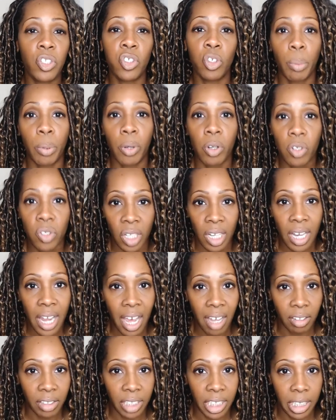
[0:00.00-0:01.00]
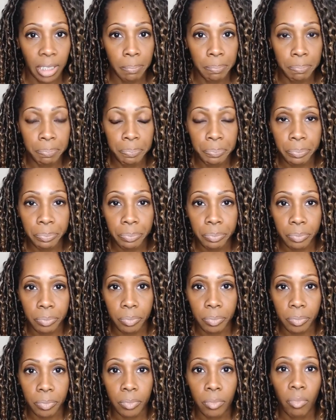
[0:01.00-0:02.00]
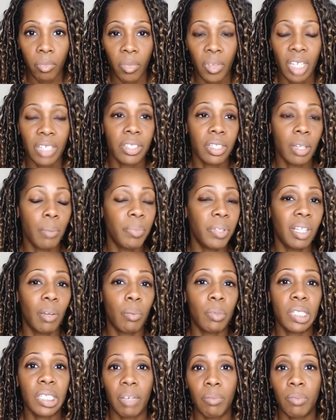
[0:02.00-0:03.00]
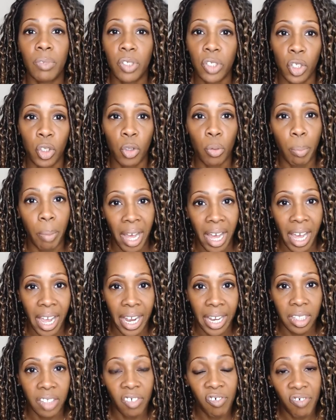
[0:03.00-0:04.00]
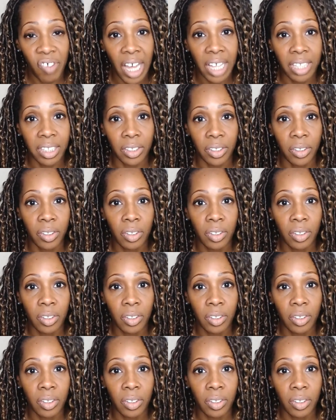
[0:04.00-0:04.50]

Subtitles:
personality. Something that was given to you by the Father.